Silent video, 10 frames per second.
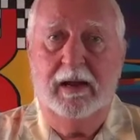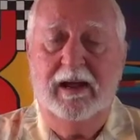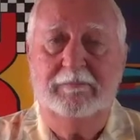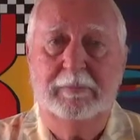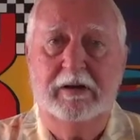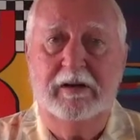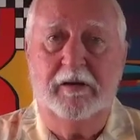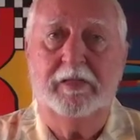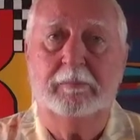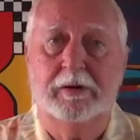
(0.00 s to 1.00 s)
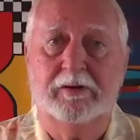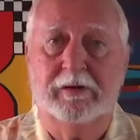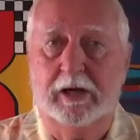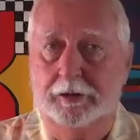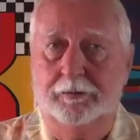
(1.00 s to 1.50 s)
have been nothing but
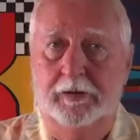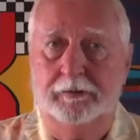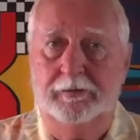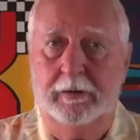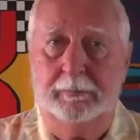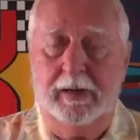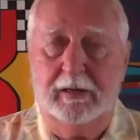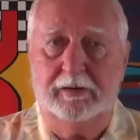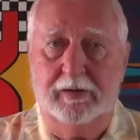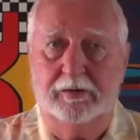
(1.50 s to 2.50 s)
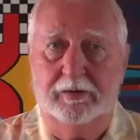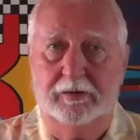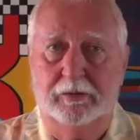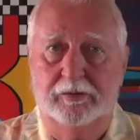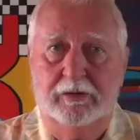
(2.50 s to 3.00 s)
slush funds for the
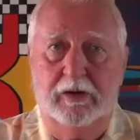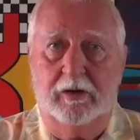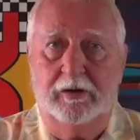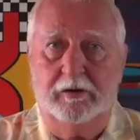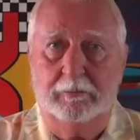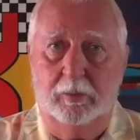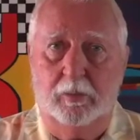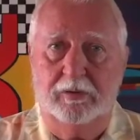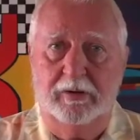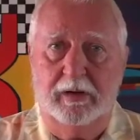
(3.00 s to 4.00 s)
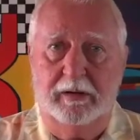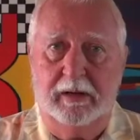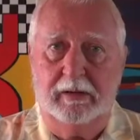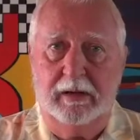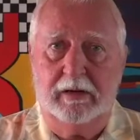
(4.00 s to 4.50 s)
politicians who sit on these boards that,
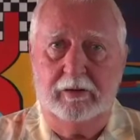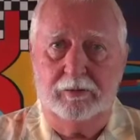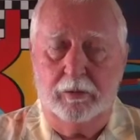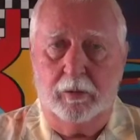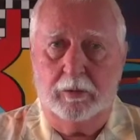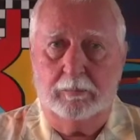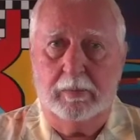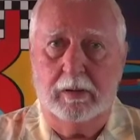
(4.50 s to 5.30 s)
that, that control them.